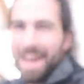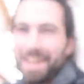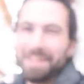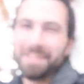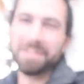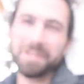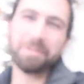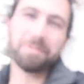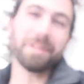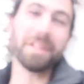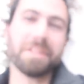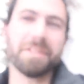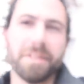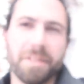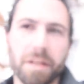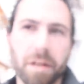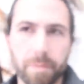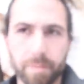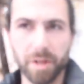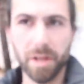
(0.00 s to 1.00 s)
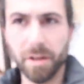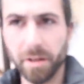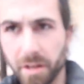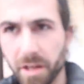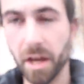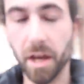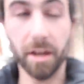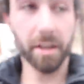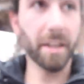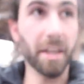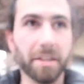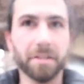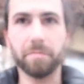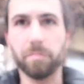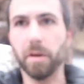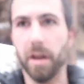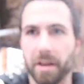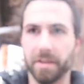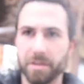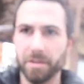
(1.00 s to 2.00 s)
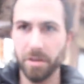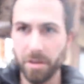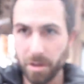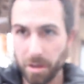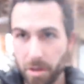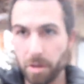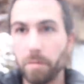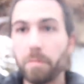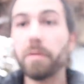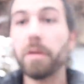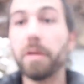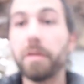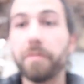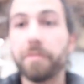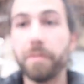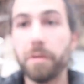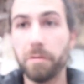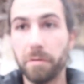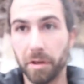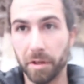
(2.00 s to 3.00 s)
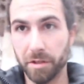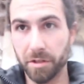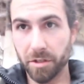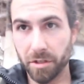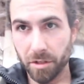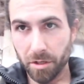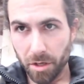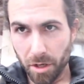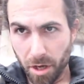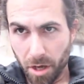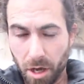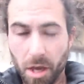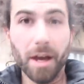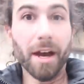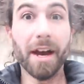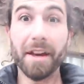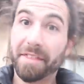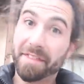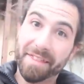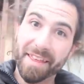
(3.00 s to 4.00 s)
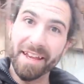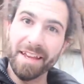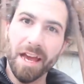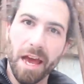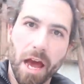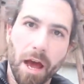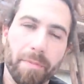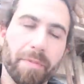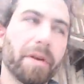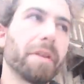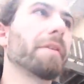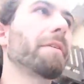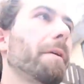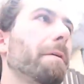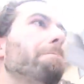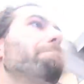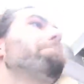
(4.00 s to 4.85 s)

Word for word: Hey dude, it's Thub, and uh, guess what? We're out of focus. A thing happened.